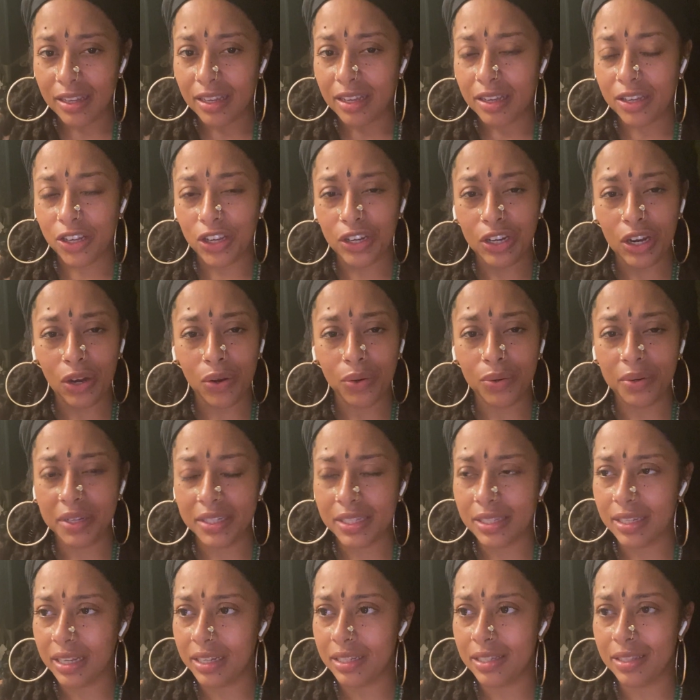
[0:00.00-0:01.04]
you know,
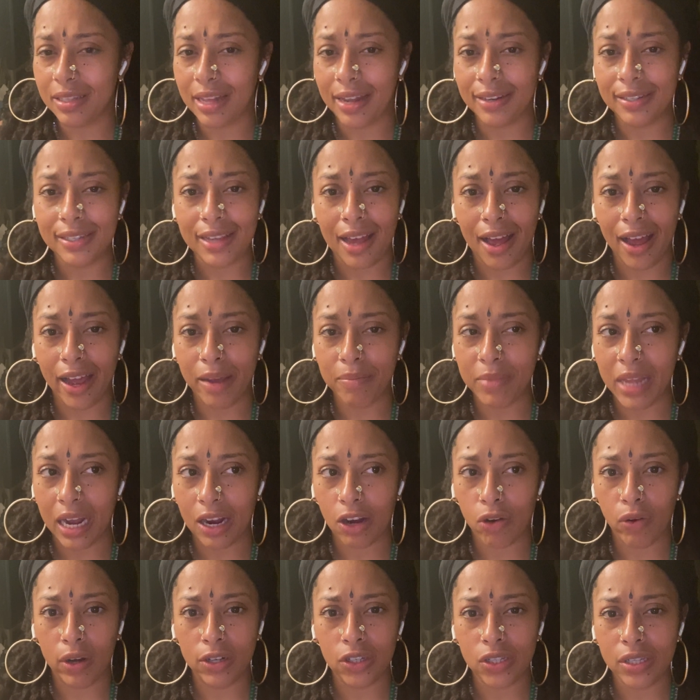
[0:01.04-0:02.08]
it's that time, that
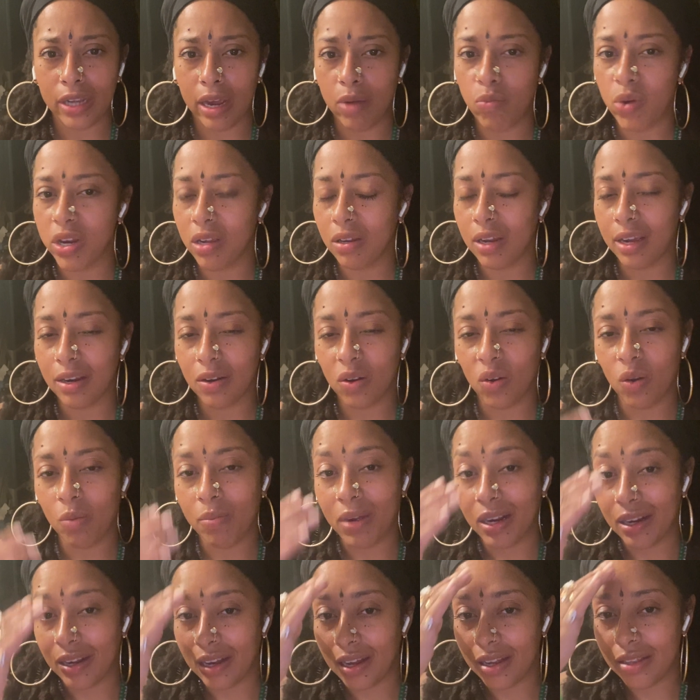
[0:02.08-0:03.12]
crunch time where you're like, oh my
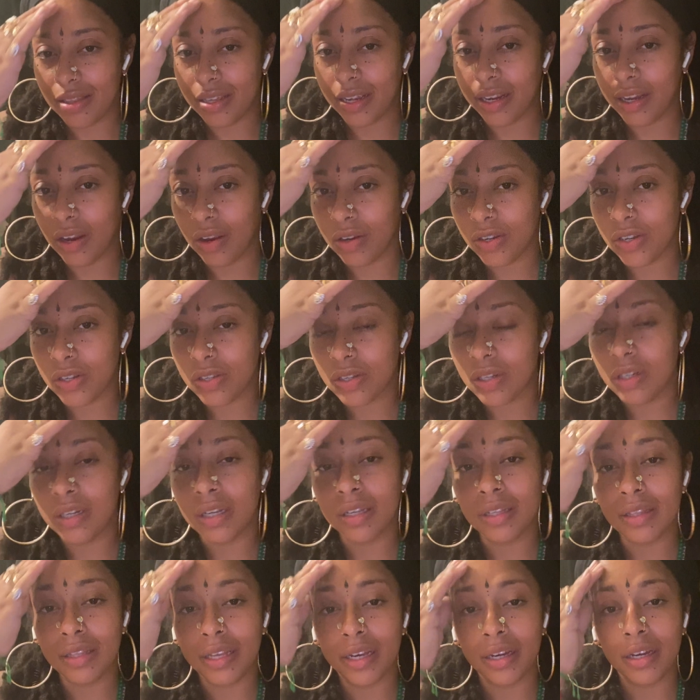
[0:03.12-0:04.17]
God, they're
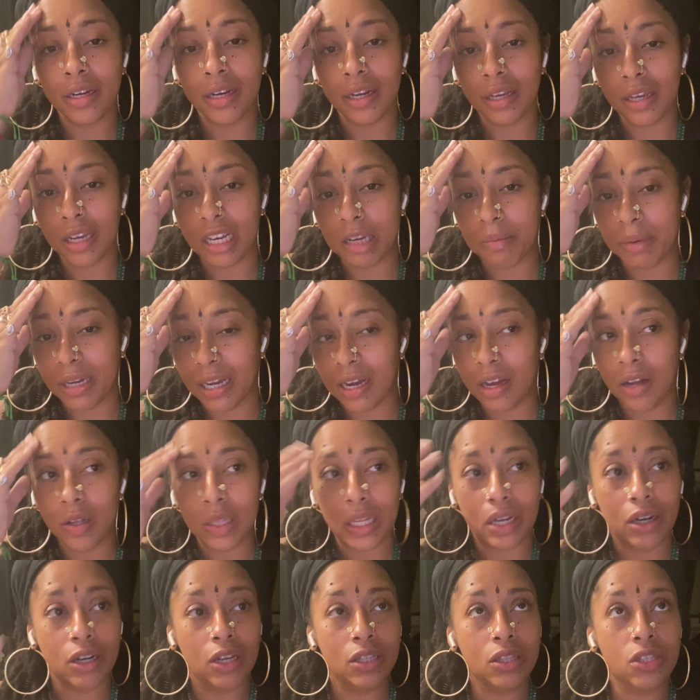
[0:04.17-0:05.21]
gonna kick me out. They're
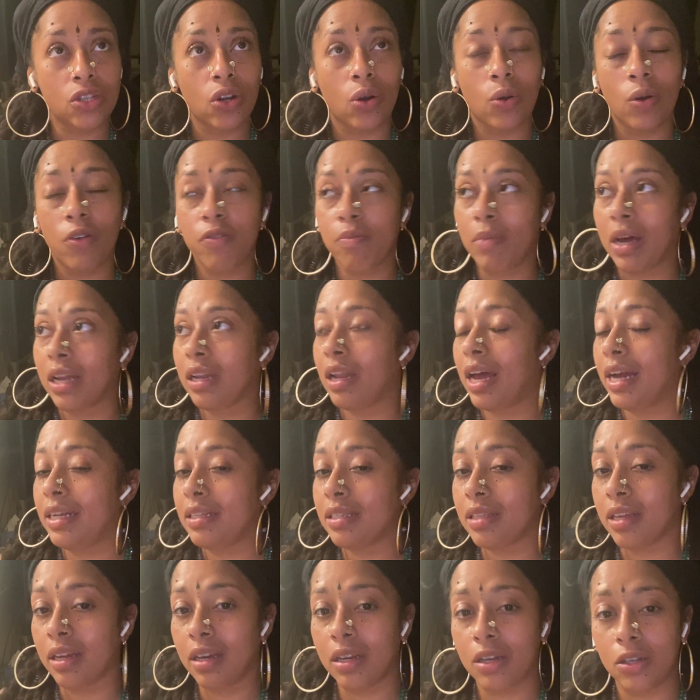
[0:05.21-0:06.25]
gonna turn off my lights.
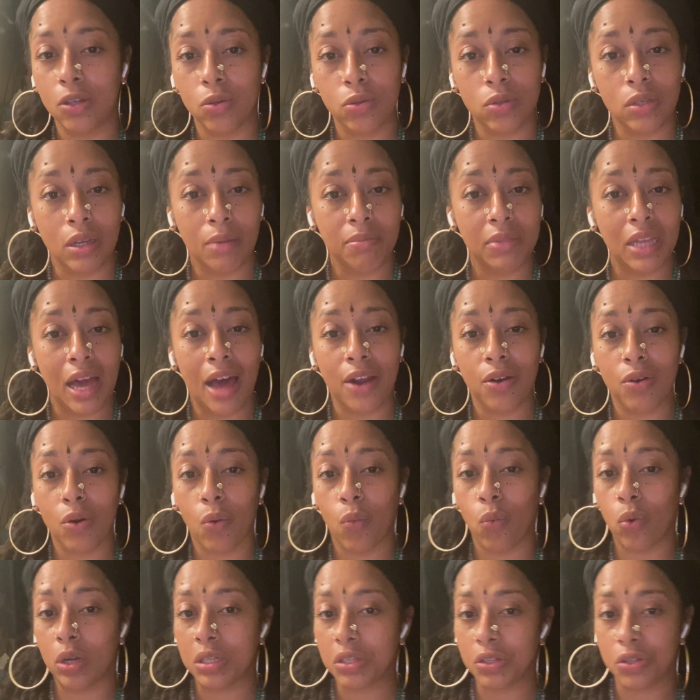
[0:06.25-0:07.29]
They're gonna do something. I don't know
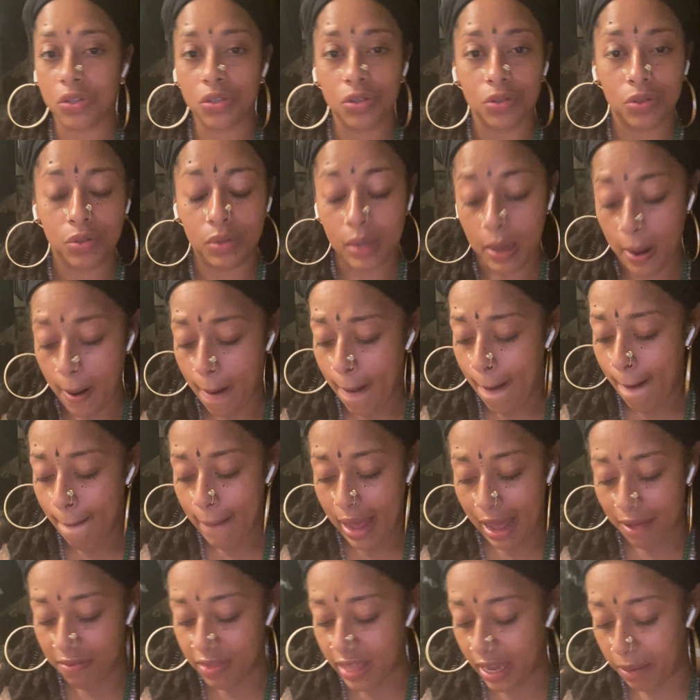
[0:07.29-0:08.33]
what to do.
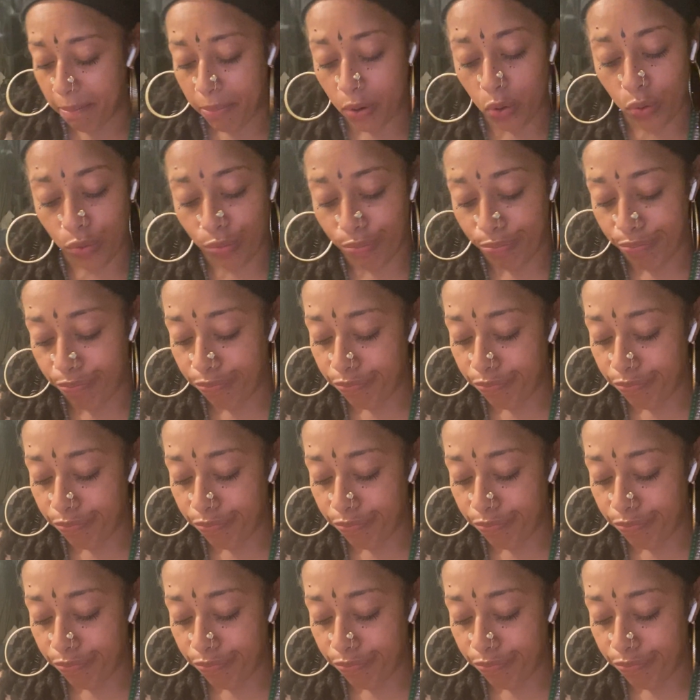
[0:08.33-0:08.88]
And then boom,